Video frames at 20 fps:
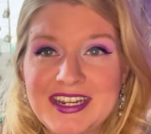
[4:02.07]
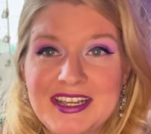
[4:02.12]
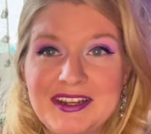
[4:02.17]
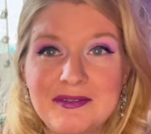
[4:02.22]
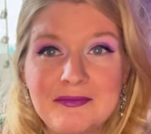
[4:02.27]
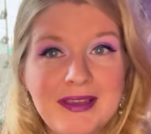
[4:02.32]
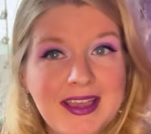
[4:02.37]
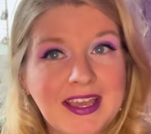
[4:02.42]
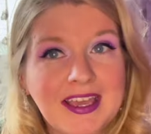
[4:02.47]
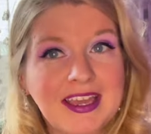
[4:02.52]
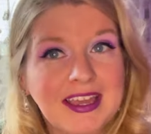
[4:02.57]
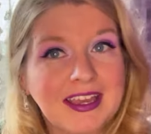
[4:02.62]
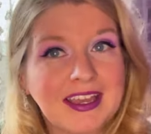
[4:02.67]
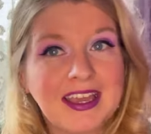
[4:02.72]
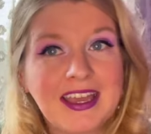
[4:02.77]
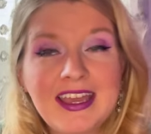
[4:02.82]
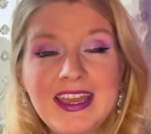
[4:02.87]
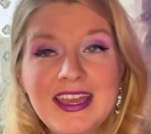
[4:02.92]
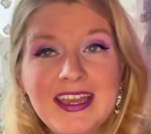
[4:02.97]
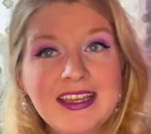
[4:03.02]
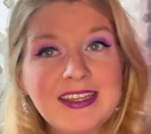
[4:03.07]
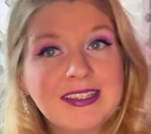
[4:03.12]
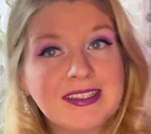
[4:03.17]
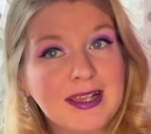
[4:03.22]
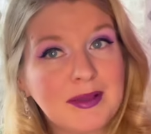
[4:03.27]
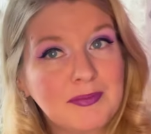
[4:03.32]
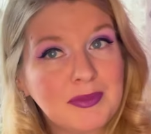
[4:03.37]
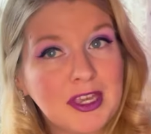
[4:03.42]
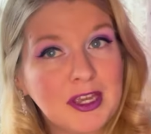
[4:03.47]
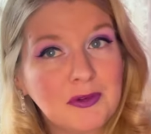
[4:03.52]
in making
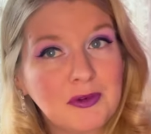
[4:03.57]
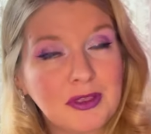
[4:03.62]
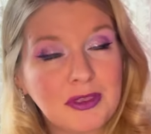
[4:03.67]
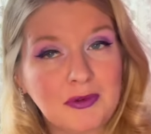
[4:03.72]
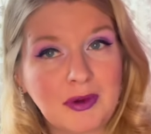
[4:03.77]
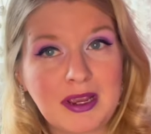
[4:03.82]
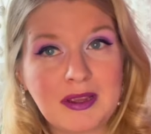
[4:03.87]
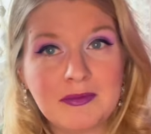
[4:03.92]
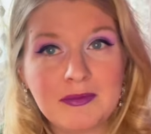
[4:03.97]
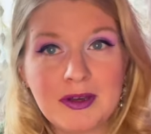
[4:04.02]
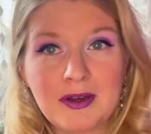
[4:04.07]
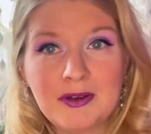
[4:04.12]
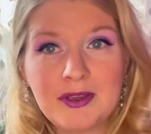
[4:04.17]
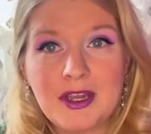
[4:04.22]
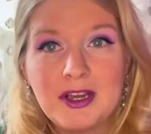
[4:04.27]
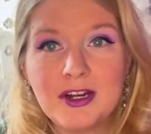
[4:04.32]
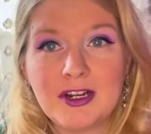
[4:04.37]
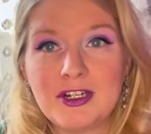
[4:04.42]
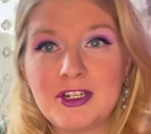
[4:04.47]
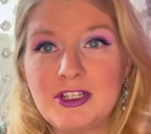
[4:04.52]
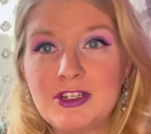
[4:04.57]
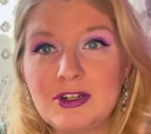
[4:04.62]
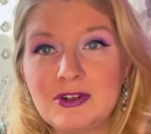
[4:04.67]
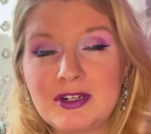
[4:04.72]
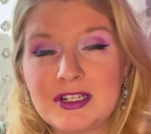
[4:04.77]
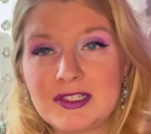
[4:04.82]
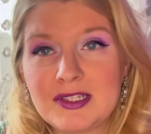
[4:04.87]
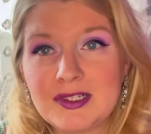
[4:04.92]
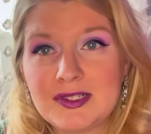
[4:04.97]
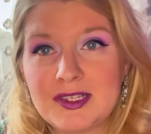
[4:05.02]
something with rainbow yarn, you don't
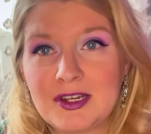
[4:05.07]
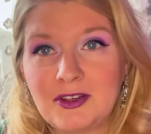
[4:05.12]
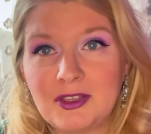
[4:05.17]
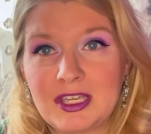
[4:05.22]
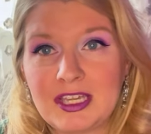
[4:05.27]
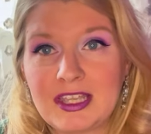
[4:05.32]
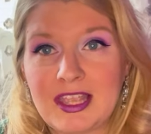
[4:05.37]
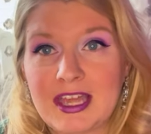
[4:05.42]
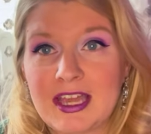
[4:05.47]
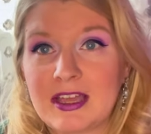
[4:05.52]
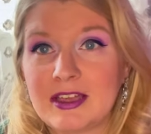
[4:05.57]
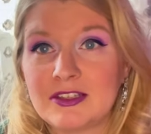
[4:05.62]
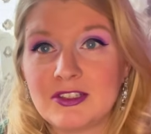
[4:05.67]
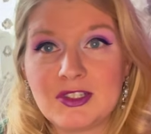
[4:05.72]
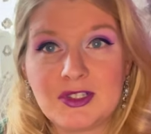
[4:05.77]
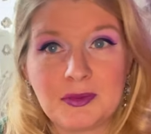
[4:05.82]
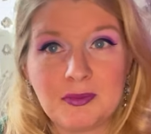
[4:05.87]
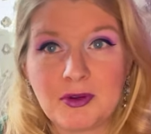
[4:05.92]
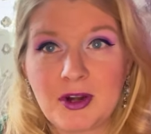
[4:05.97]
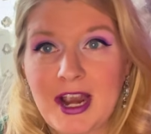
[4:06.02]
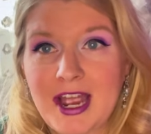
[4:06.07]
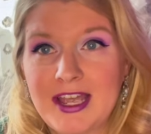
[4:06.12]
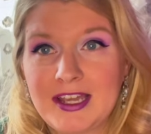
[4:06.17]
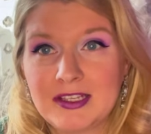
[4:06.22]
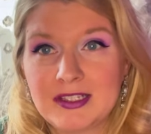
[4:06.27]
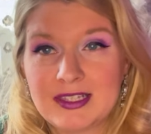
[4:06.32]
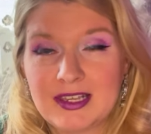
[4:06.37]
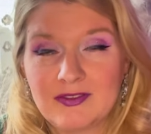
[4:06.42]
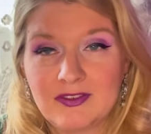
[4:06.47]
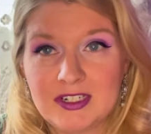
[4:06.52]
necessarily like a
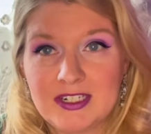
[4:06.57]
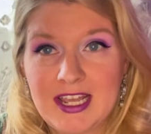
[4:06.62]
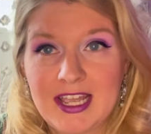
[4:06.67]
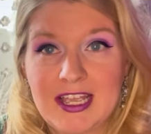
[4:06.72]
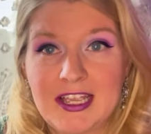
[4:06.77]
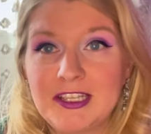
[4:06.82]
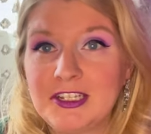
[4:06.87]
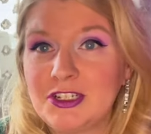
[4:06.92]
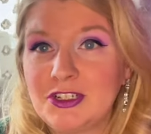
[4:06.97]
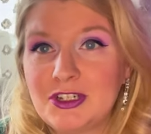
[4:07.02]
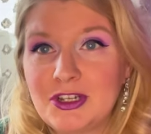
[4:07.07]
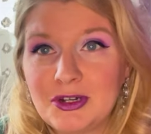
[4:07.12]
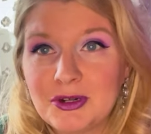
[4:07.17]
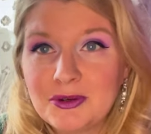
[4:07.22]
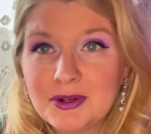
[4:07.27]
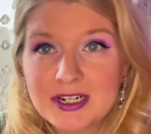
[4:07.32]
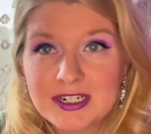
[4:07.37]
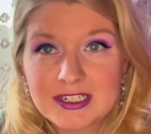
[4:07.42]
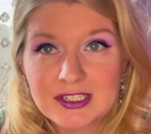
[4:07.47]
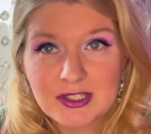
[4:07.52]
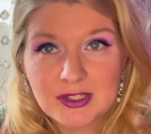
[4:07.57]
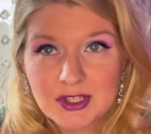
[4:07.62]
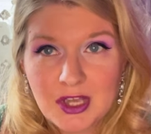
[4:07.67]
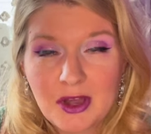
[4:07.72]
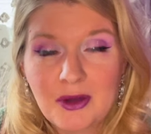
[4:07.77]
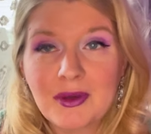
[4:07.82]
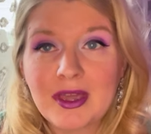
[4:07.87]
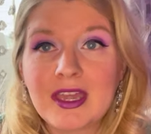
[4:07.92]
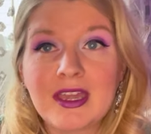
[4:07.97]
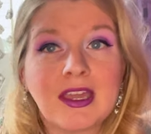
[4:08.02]
surprise every day and you know where it's
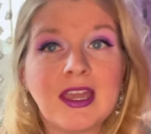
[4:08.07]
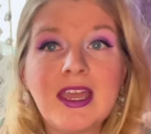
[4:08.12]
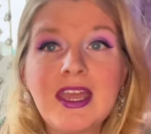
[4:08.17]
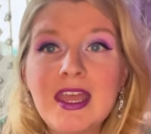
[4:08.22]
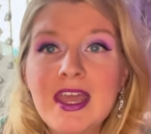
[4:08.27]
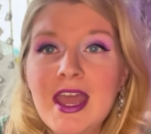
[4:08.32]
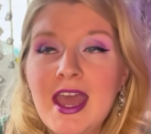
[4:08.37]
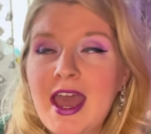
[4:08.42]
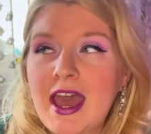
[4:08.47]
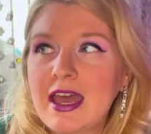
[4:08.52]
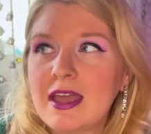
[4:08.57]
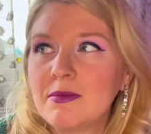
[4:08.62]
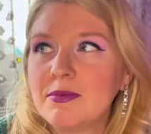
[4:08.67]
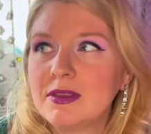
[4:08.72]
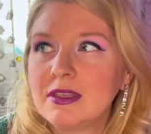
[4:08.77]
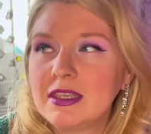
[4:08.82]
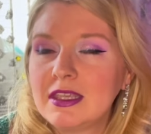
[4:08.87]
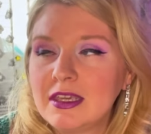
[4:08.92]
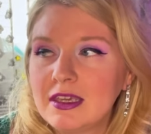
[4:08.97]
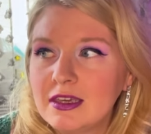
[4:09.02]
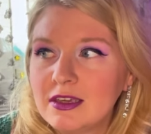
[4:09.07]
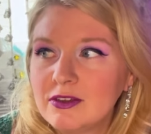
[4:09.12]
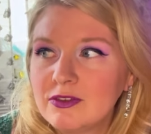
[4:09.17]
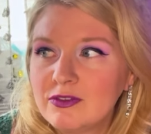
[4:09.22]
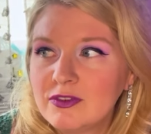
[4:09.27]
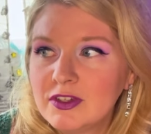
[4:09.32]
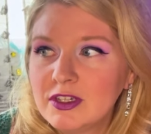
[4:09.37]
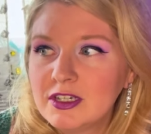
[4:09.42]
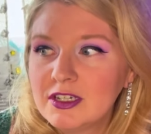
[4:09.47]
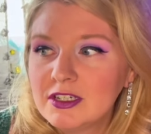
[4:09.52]
going, I believe
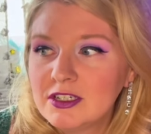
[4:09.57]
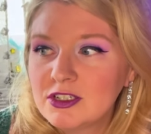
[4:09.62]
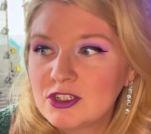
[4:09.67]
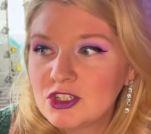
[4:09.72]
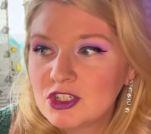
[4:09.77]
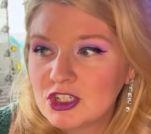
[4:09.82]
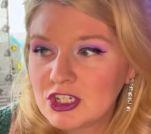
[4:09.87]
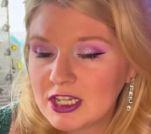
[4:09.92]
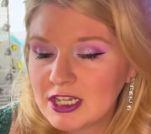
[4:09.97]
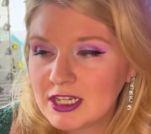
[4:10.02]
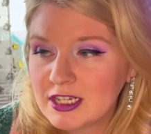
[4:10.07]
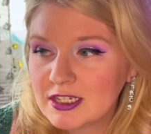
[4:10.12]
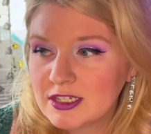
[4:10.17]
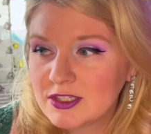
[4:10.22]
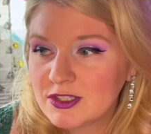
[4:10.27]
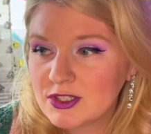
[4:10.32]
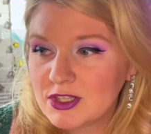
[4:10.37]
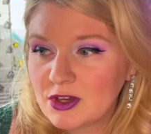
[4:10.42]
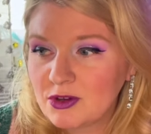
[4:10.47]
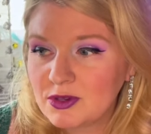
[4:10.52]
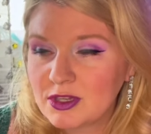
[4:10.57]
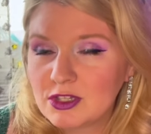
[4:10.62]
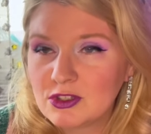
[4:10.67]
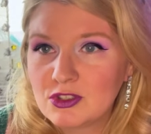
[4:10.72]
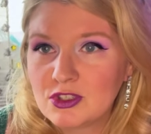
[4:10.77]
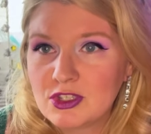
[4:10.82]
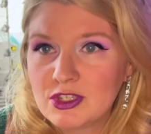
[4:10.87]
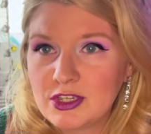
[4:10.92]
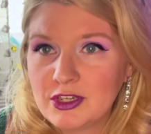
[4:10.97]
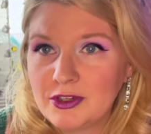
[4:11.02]
she is going
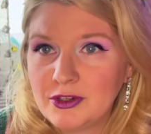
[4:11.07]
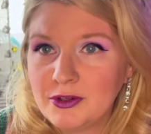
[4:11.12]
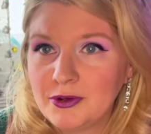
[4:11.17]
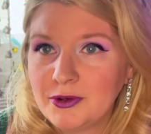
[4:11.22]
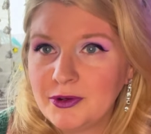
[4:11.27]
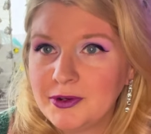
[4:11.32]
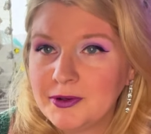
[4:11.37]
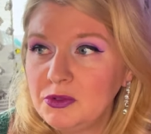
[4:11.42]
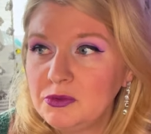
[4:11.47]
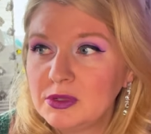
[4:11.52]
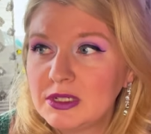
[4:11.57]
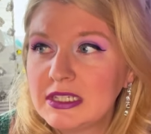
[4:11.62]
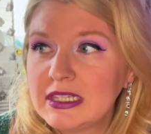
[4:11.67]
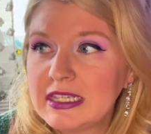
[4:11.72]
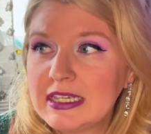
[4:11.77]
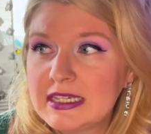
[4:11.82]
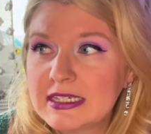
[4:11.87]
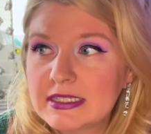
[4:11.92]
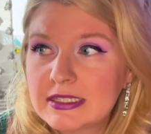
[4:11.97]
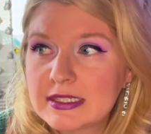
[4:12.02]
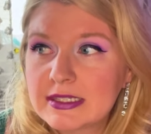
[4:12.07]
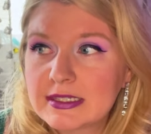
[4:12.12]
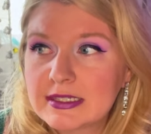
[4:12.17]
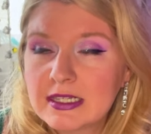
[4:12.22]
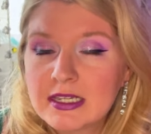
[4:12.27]
to release